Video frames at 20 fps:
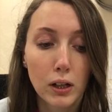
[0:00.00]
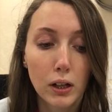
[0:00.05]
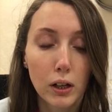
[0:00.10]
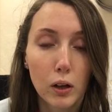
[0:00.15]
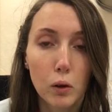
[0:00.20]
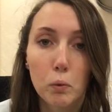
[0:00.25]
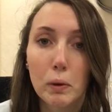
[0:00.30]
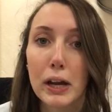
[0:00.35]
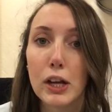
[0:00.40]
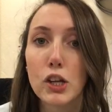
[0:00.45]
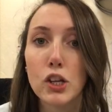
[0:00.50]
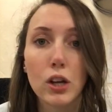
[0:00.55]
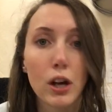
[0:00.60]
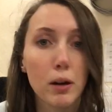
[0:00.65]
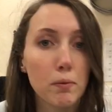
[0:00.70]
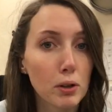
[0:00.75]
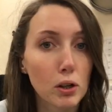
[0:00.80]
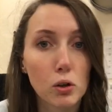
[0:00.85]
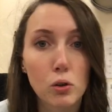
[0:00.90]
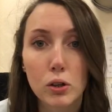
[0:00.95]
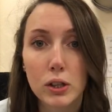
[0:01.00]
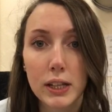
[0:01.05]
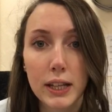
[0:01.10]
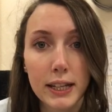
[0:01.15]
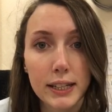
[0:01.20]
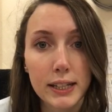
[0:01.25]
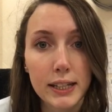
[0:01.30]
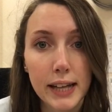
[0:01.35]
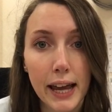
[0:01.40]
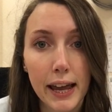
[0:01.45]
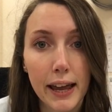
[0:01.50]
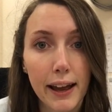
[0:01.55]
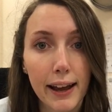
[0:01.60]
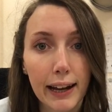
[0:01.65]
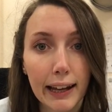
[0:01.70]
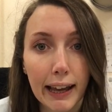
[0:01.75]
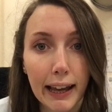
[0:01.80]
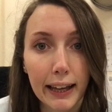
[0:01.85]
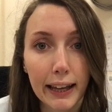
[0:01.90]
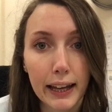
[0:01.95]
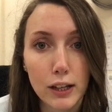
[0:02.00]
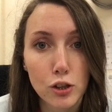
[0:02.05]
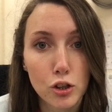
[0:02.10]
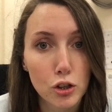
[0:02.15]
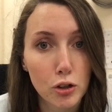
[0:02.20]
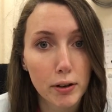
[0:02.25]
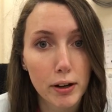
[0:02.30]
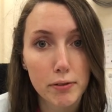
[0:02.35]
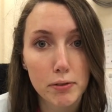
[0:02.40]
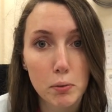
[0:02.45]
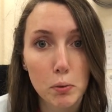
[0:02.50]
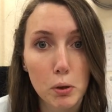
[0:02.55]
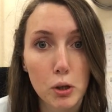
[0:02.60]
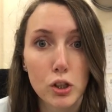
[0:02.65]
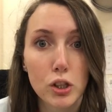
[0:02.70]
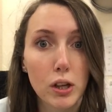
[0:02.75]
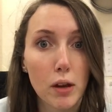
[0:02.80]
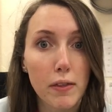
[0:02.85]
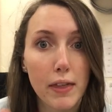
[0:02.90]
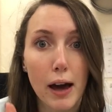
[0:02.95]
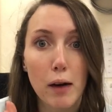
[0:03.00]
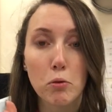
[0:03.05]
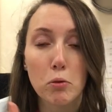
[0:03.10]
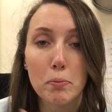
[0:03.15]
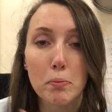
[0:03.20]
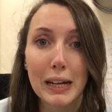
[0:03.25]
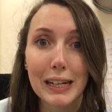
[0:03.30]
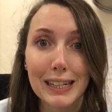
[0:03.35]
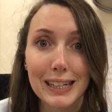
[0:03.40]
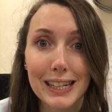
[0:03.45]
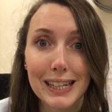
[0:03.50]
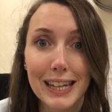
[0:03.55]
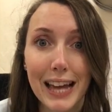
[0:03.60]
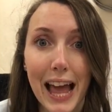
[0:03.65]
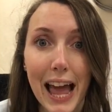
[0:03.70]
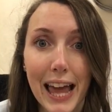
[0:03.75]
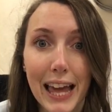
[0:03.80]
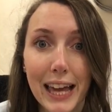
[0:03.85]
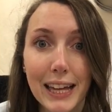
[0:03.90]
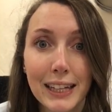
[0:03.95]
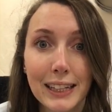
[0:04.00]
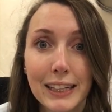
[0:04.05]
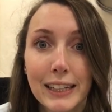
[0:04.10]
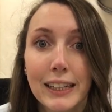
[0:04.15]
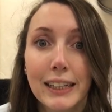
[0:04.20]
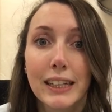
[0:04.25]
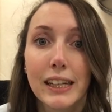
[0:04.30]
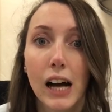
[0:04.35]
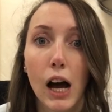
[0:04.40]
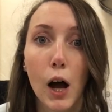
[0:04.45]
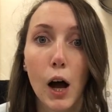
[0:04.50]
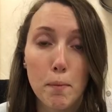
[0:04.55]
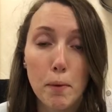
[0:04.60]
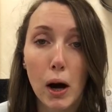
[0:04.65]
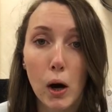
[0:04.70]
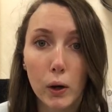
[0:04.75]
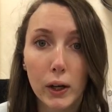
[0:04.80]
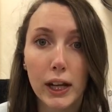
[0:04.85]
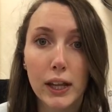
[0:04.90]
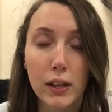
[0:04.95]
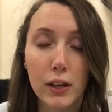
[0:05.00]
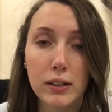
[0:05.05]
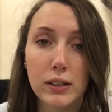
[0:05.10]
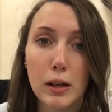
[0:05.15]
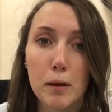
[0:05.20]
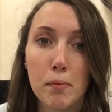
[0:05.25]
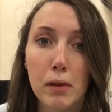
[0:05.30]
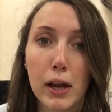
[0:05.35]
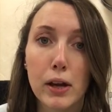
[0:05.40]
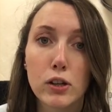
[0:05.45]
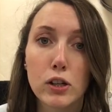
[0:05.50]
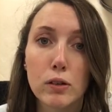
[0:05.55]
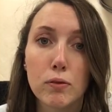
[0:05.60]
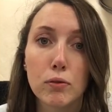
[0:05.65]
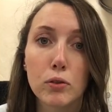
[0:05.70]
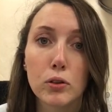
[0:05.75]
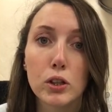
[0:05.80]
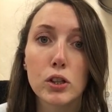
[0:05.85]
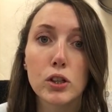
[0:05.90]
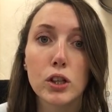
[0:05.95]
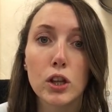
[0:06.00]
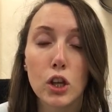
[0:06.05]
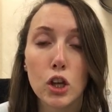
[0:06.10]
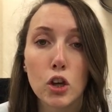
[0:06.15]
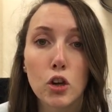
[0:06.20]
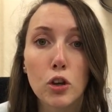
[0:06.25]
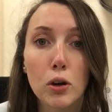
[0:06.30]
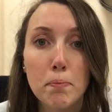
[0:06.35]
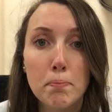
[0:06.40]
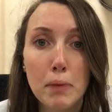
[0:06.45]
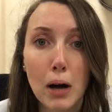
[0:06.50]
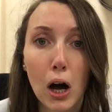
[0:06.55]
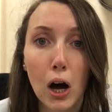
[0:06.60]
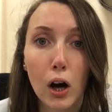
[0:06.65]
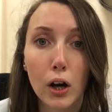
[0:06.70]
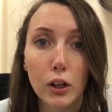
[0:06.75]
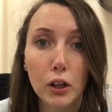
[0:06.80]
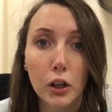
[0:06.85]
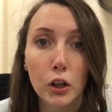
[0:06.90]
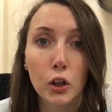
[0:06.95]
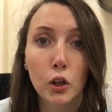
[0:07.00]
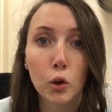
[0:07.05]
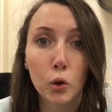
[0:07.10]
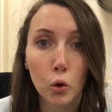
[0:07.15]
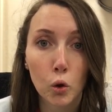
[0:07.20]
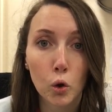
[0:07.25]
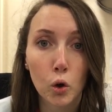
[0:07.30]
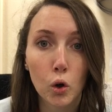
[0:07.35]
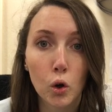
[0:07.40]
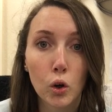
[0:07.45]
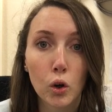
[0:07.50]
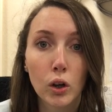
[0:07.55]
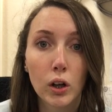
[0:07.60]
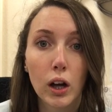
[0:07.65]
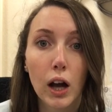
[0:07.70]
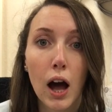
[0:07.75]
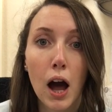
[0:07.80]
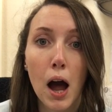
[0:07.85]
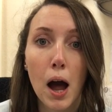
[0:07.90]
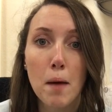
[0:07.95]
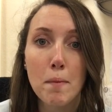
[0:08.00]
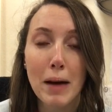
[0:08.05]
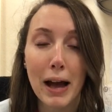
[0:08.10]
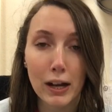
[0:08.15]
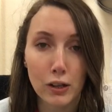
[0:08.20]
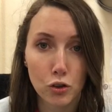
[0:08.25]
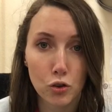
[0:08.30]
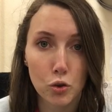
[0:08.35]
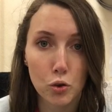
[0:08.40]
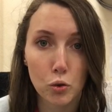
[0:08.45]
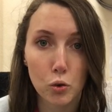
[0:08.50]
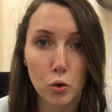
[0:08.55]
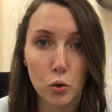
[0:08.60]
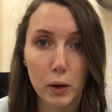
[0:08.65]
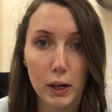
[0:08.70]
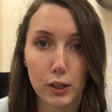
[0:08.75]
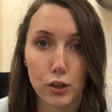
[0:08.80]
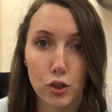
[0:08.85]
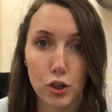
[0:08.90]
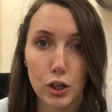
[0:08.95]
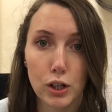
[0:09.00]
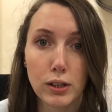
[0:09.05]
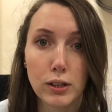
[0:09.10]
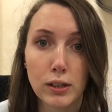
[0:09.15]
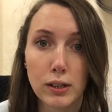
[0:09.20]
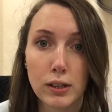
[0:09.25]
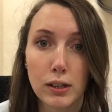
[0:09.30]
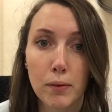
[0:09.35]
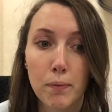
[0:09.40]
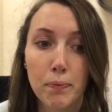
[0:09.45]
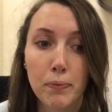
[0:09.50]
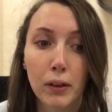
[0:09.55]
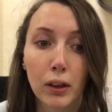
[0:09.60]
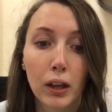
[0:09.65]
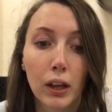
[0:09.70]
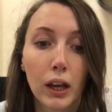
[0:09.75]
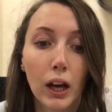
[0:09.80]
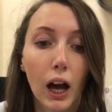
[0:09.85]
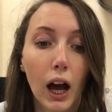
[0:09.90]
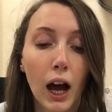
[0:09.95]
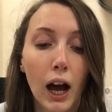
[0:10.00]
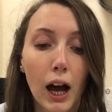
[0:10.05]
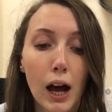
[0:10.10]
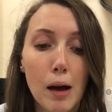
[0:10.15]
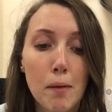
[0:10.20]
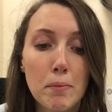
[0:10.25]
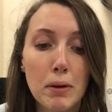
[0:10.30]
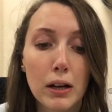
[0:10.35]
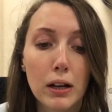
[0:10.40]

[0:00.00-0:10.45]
which I'm recording this a day early again, sorry everyone, so that will mean today. I'll get those uploaded for you so that you can mark your astronaut questions. And